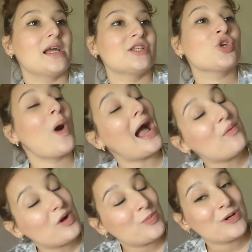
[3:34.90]
so I
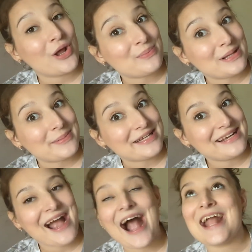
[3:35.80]
will put on
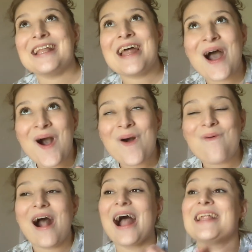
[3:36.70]
Blippi. I know,
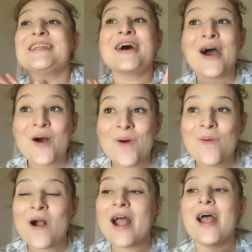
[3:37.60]
I
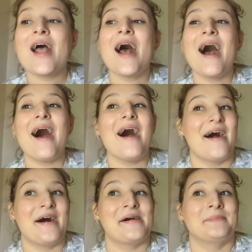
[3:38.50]
know.
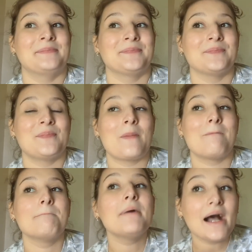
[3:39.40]
Um,
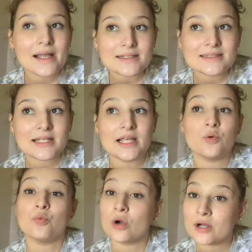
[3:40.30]
but
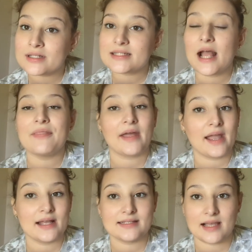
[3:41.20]
it works and
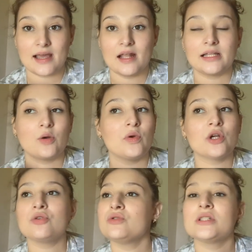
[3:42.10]
like I said like we
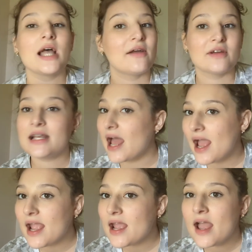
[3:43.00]
don't use it every
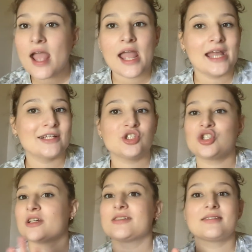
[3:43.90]
day it's
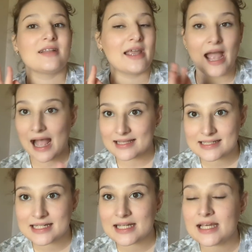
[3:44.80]
just like as
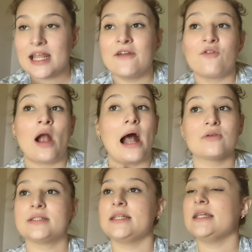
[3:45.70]
needed if we're
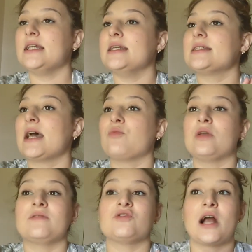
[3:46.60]
out to eat and we
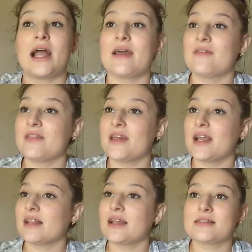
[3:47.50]
have tried
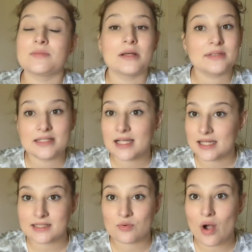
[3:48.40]
everything like sometimes it
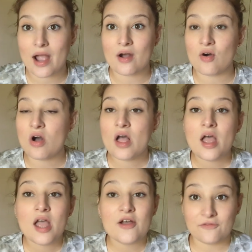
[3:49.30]
takes a while
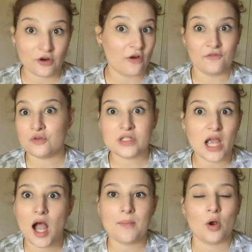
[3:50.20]
for our food to
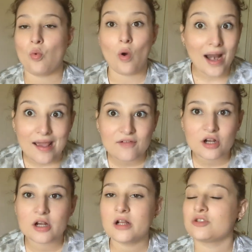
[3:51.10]
come or
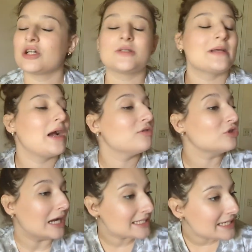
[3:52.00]
whatever trust me I will
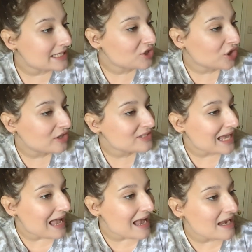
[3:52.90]
try taking her
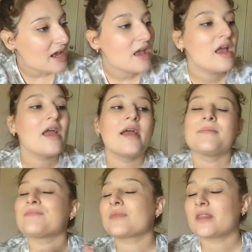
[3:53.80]
outside
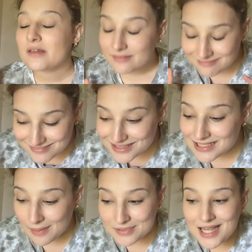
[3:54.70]

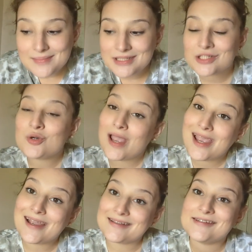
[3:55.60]
sometimes it's
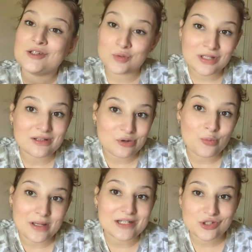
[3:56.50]
okay to use a little
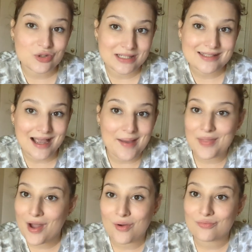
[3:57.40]
bit of screen time
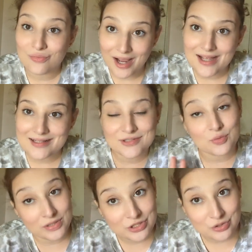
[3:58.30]
though right so
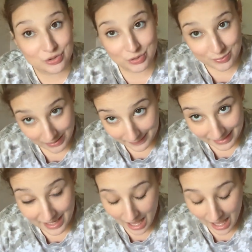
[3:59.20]
we do use Blippi